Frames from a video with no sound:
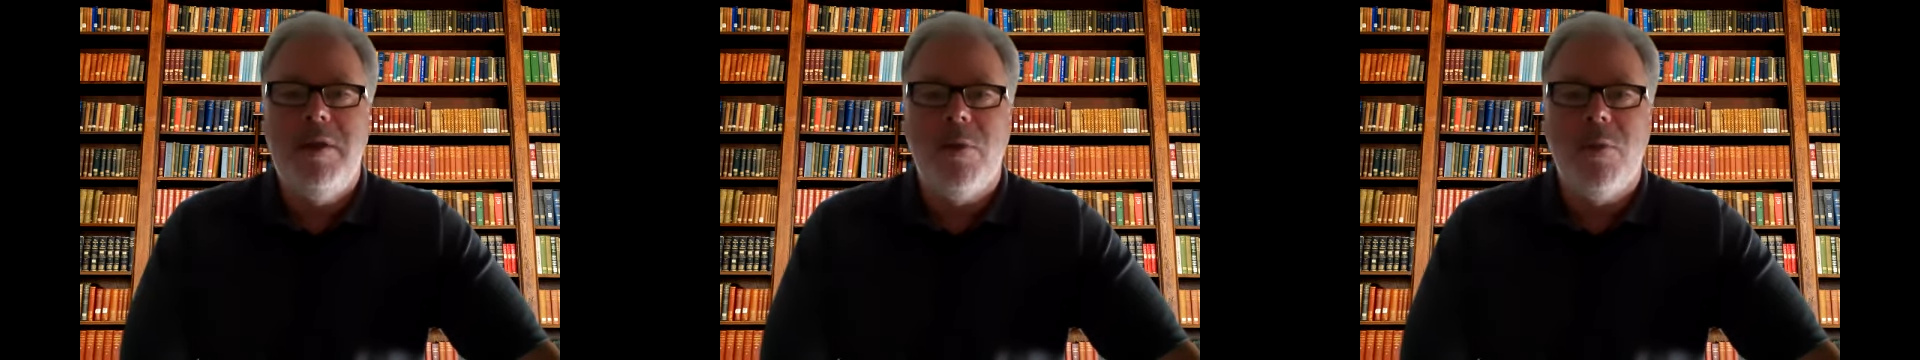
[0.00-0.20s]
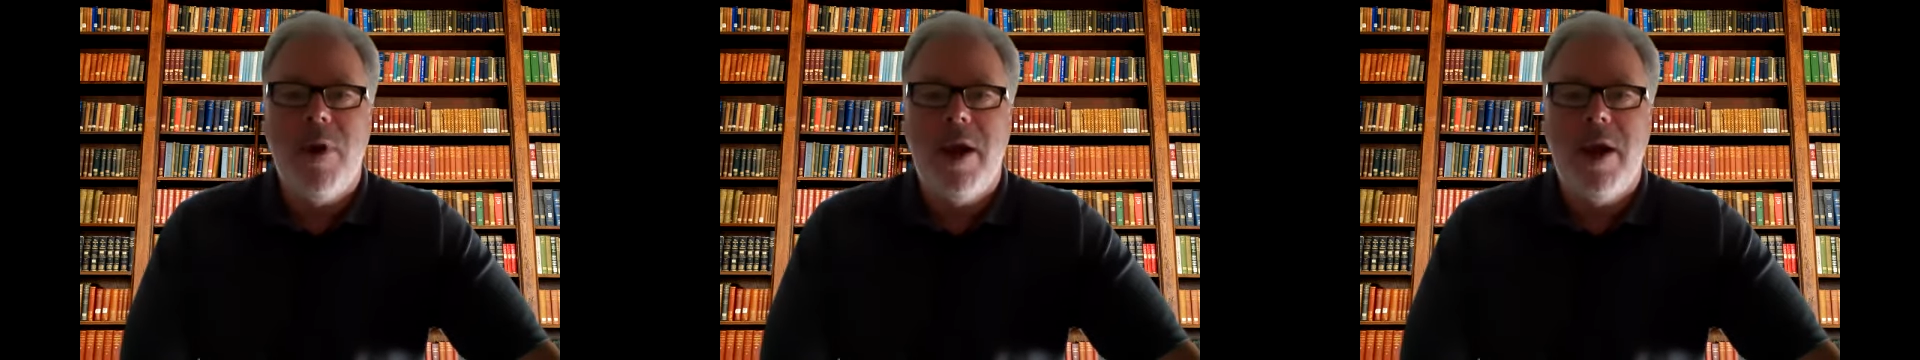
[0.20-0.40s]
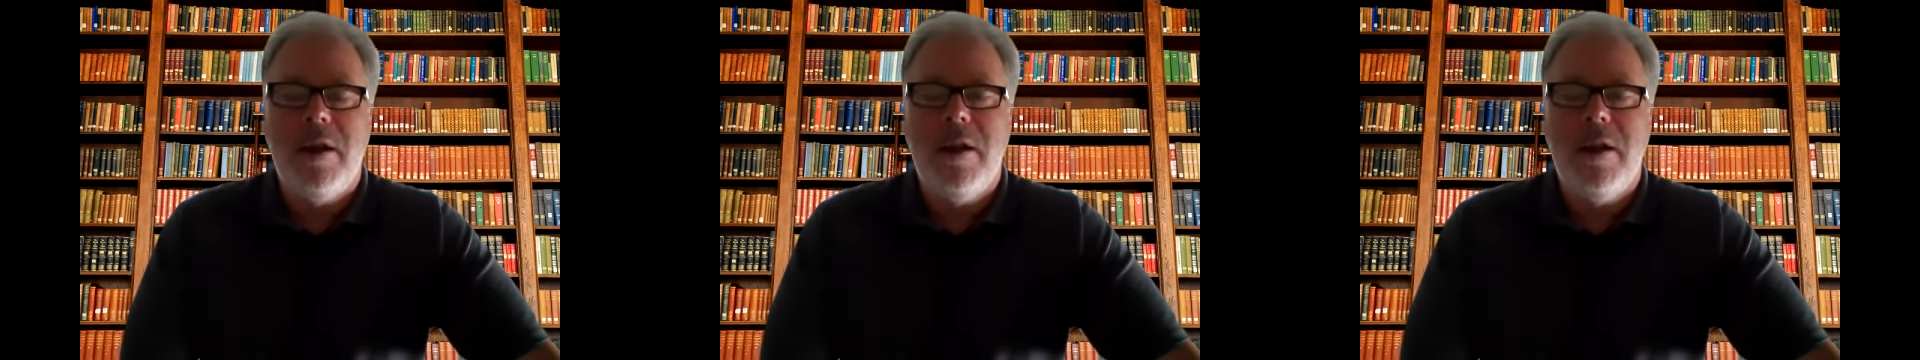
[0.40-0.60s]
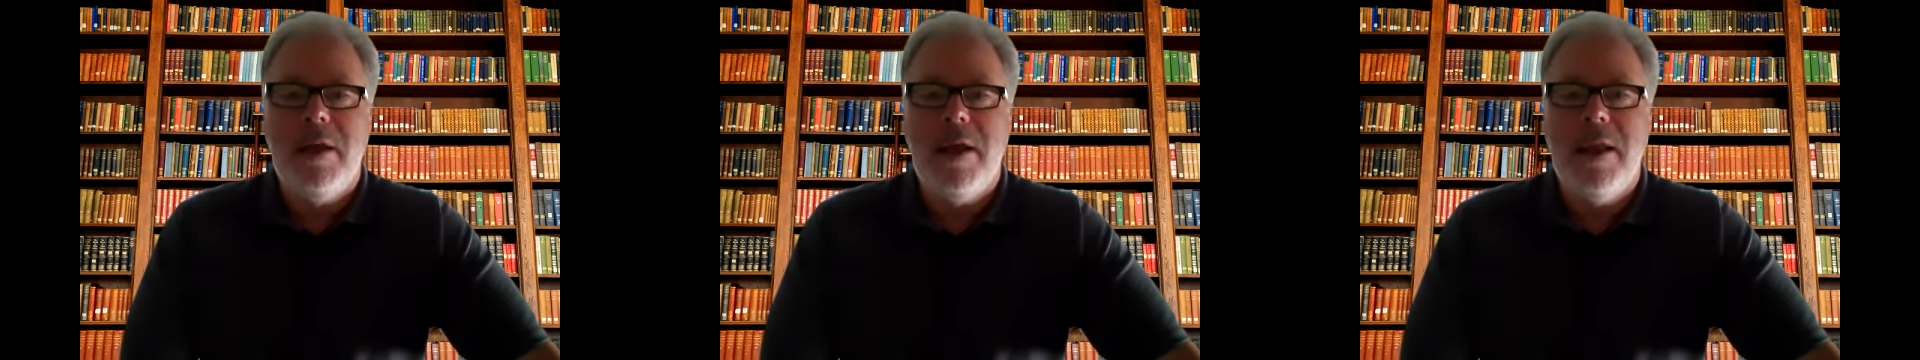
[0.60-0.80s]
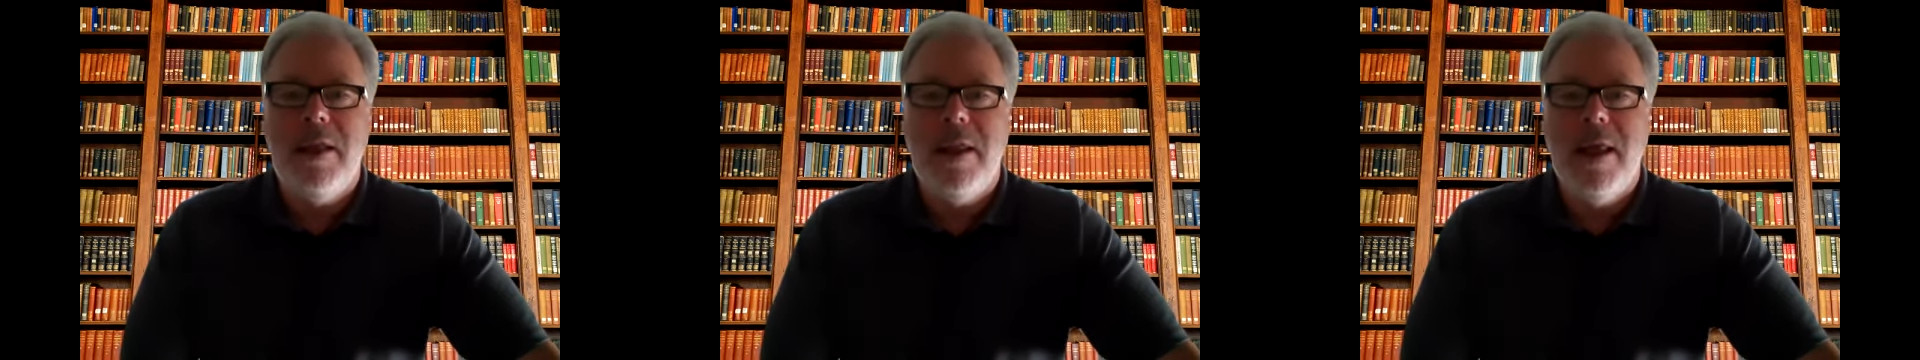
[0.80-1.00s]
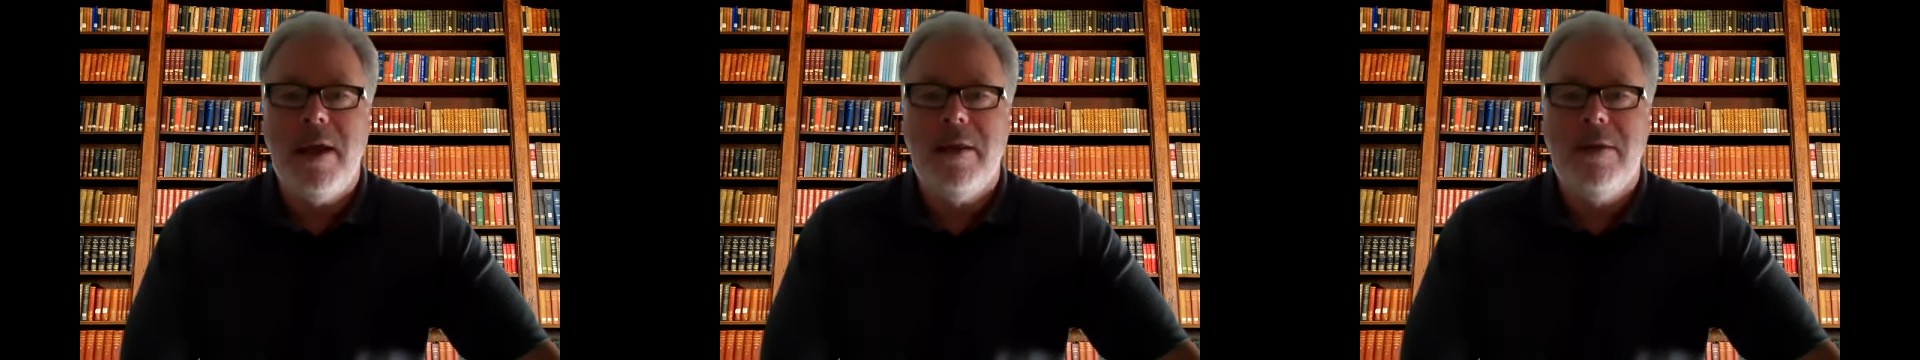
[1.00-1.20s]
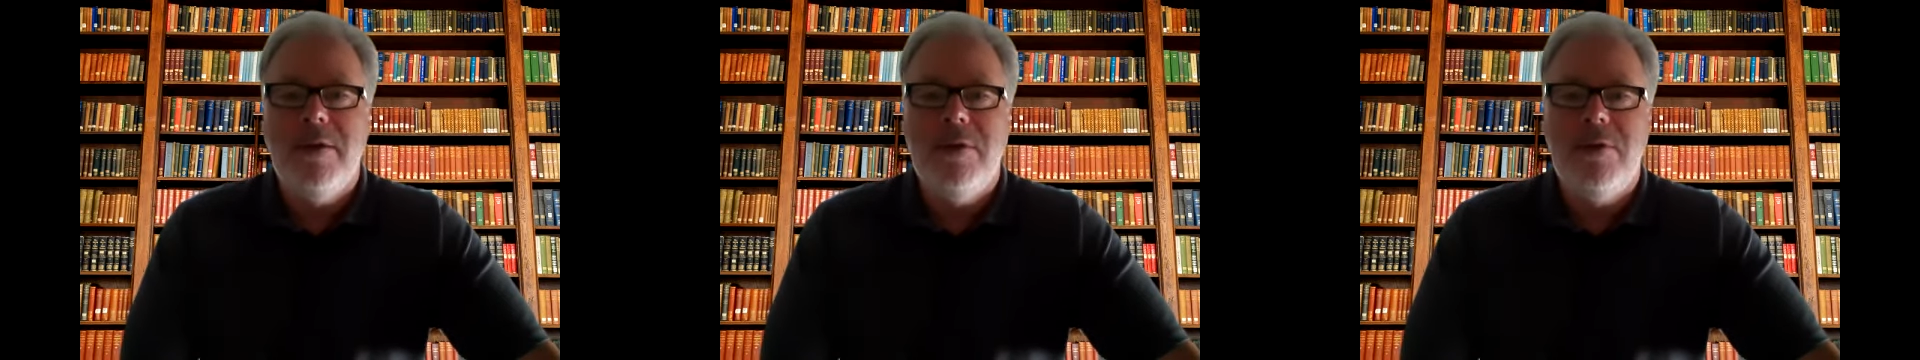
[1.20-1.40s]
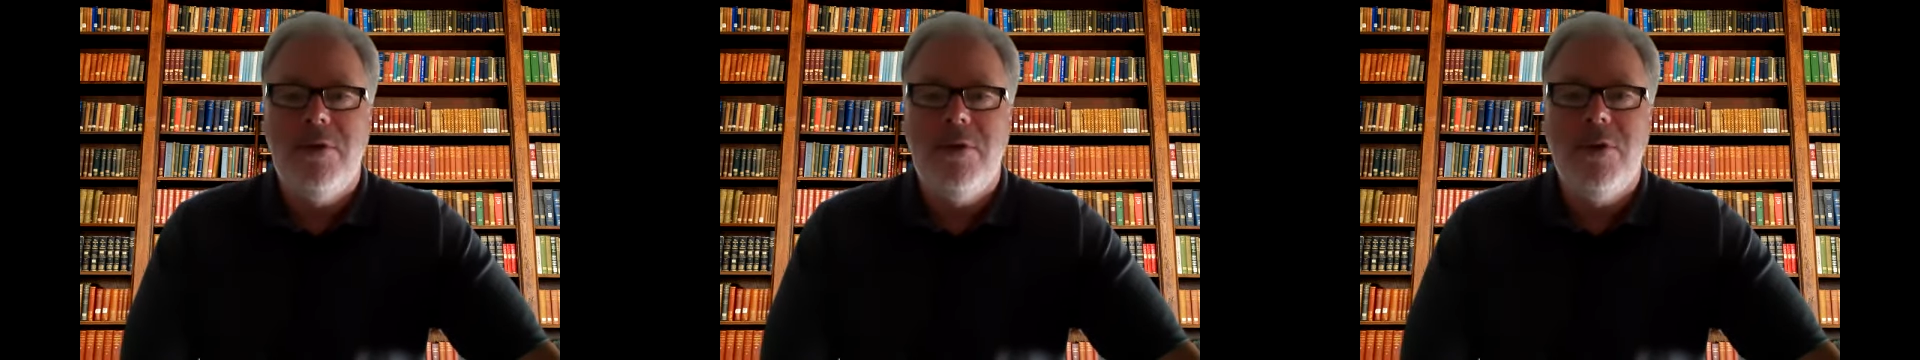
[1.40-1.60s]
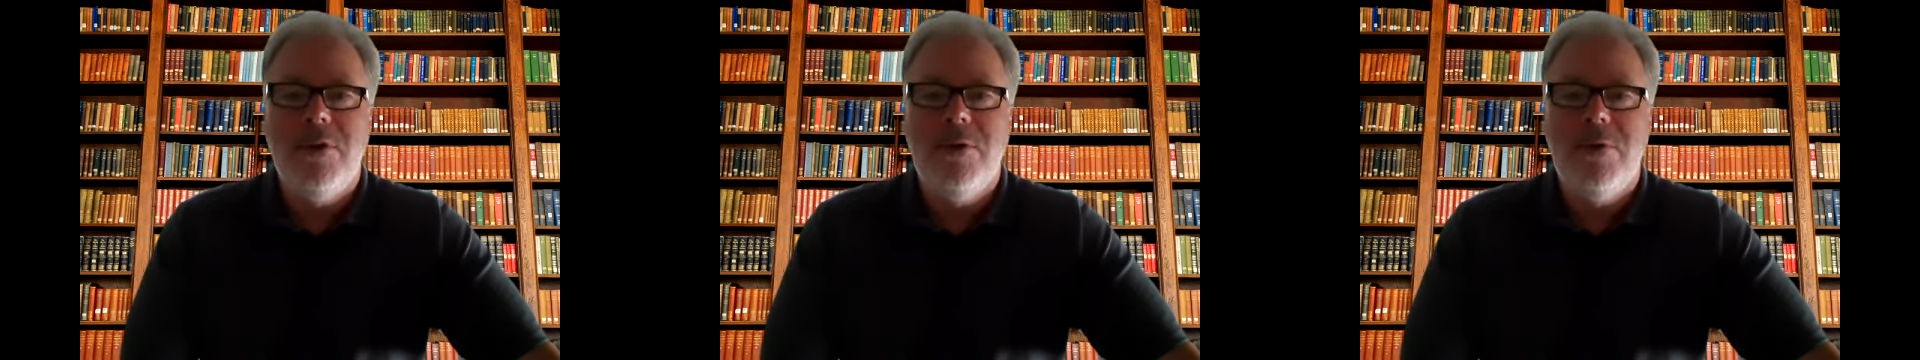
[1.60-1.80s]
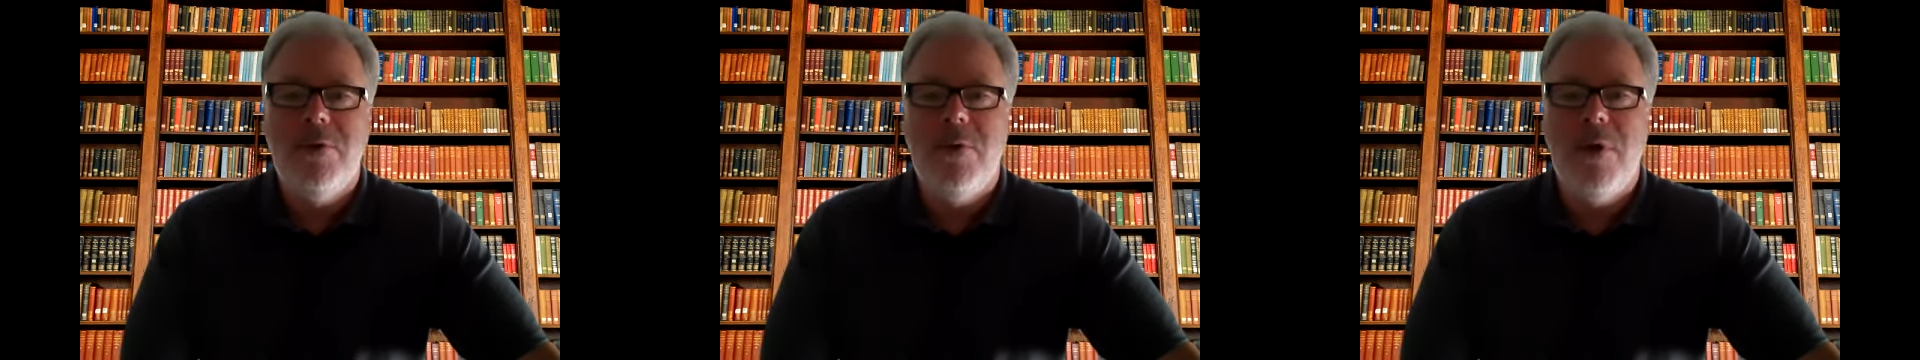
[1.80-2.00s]
directly connected
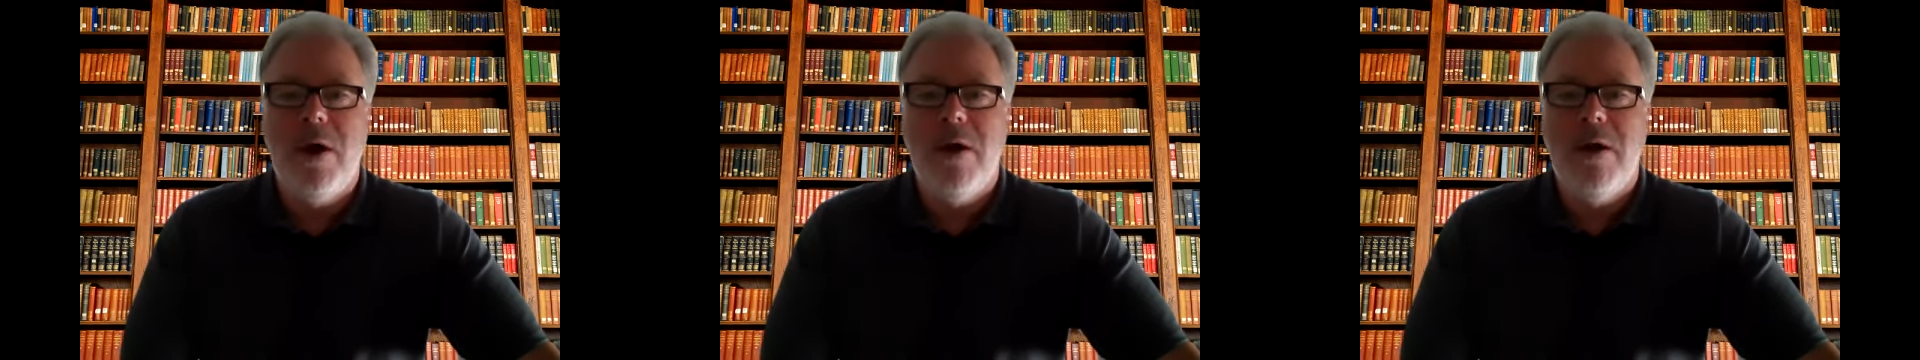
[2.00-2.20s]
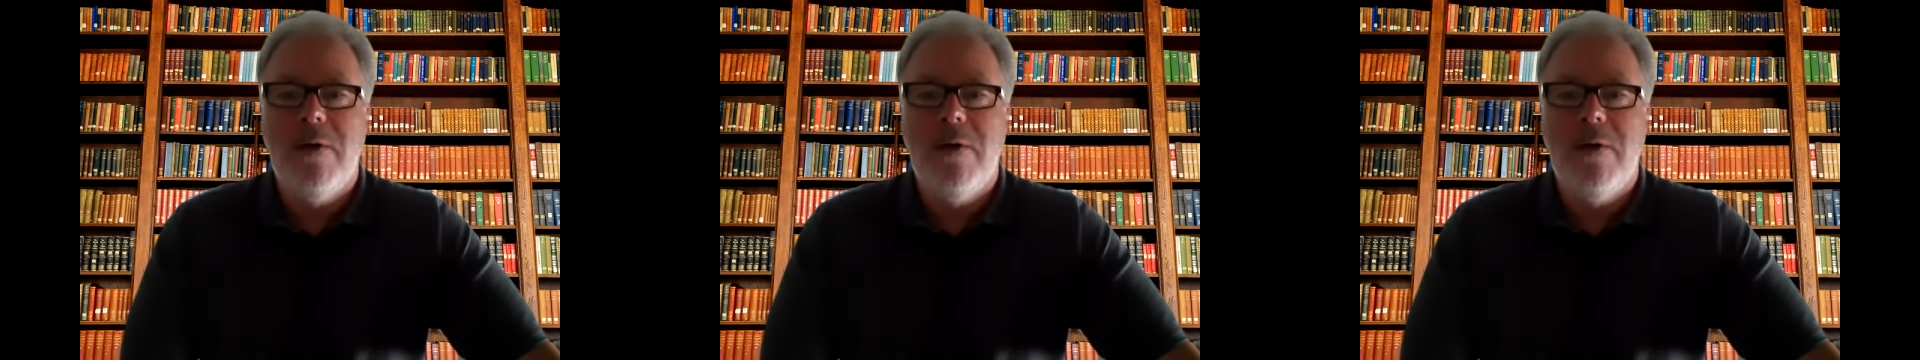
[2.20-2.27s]
to